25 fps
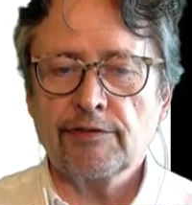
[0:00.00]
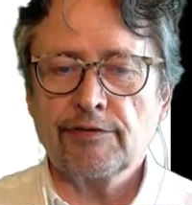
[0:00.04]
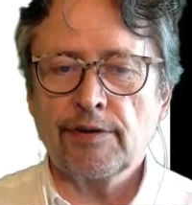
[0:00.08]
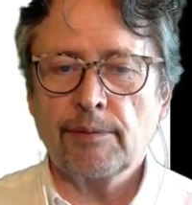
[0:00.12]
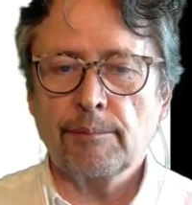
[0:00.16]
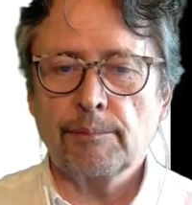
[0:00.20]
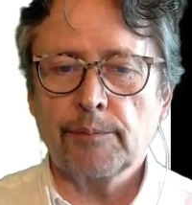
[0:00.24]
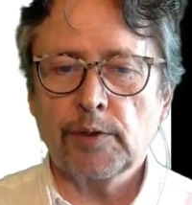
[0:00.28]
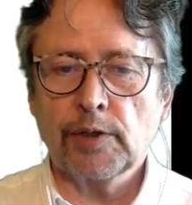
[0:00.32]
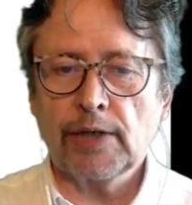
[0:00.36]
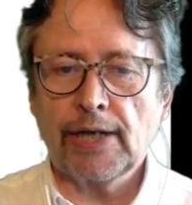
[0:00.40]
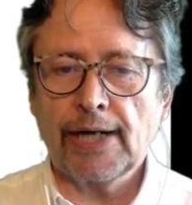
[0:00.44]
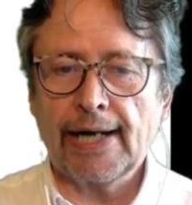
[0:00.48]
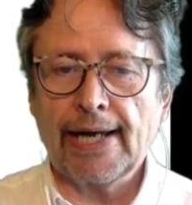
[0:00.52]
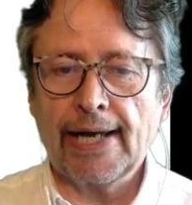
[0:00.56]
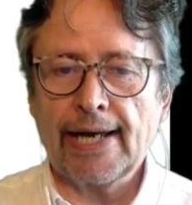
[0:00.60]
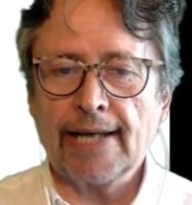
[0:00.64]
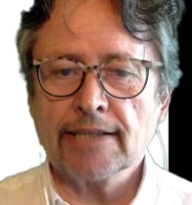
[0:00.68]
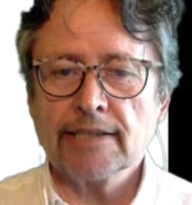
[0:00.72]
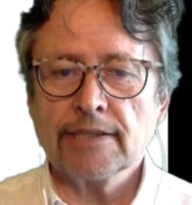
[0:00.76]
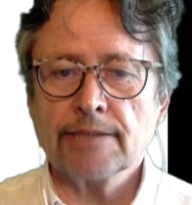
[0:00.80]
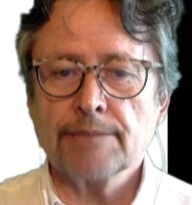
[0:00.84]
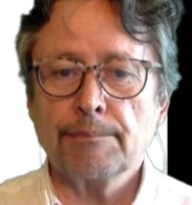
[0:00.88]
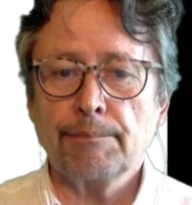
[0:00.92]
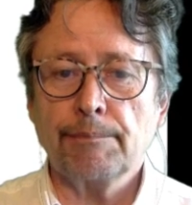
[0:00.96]
from the
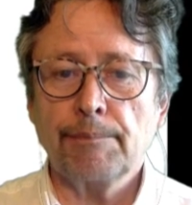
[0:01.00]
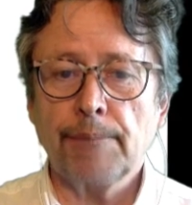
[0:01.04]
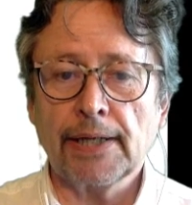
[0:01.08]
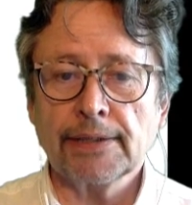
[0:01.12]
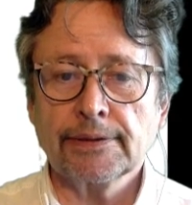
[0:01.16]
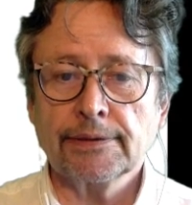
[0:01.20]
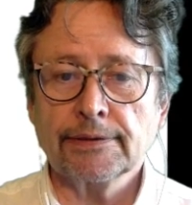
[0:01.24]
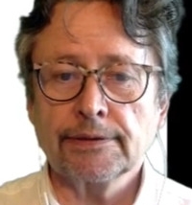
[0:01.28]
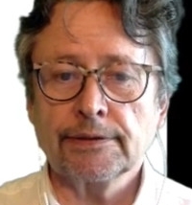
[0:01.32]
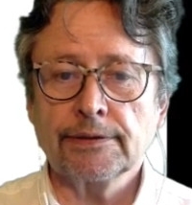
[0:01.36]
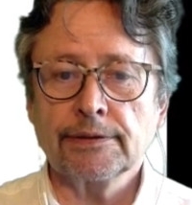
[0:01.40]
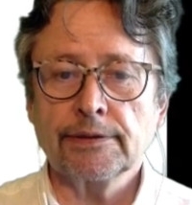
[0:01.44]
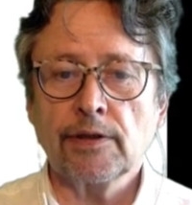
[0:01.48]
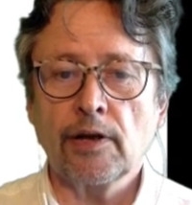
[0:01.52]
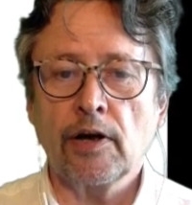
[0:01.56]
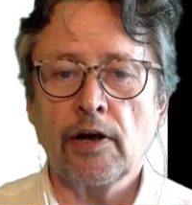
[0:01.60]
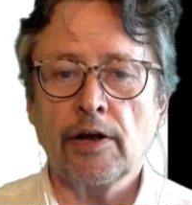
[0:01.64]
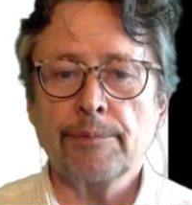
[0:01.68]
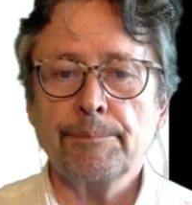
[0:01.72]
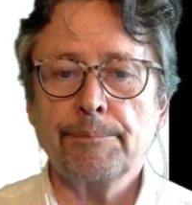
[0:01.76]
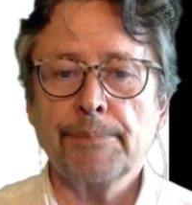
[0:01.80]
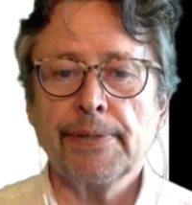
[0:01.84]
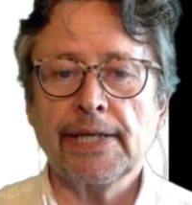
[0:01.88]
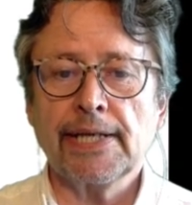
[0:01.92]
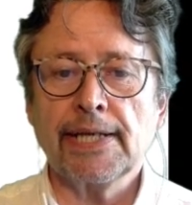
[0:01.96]
class button
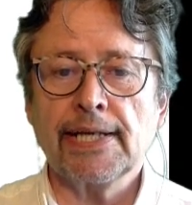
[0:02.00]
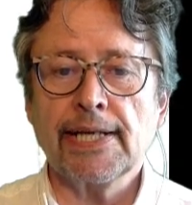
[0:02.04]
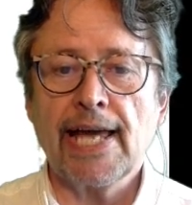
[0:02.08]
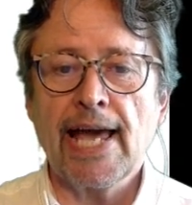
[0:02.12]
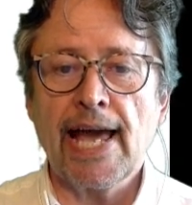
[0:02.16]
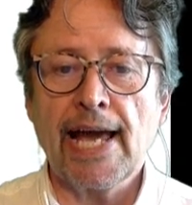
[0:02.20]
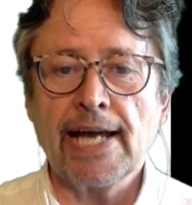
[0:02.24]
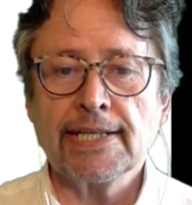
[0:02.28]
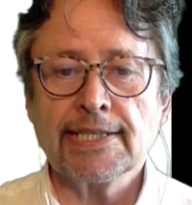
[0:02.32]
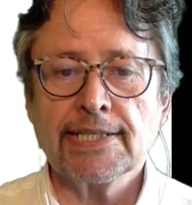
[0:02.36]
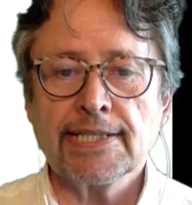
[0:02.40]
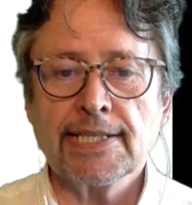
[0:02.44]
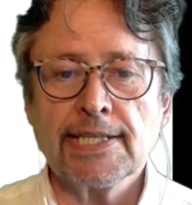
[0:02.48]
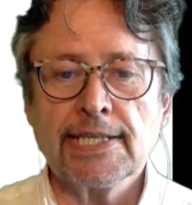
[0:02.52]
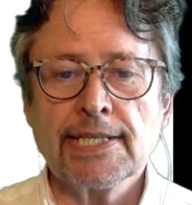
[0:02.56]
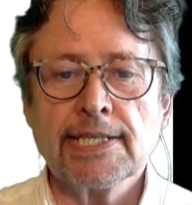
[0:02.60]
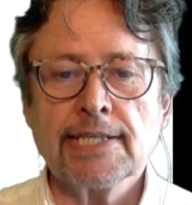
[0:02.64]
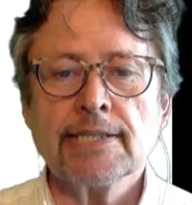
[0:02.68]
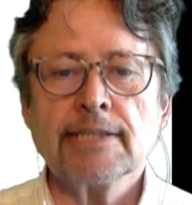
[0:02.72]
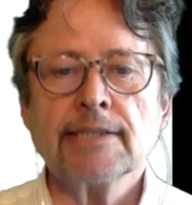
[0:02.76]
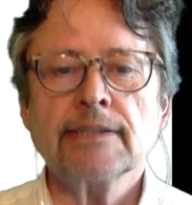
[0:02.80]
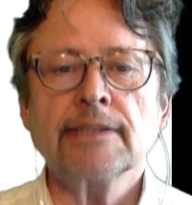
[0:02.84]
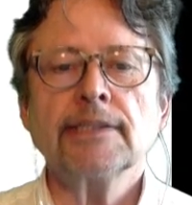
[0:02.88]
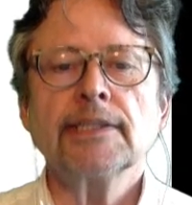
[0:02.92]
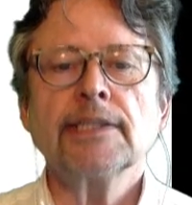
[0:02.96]
on pin
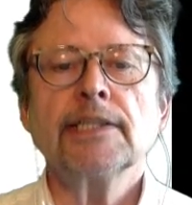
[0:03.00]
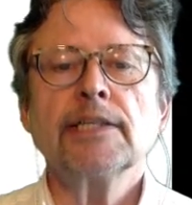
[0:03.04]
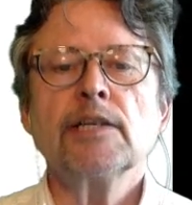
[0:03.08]
18.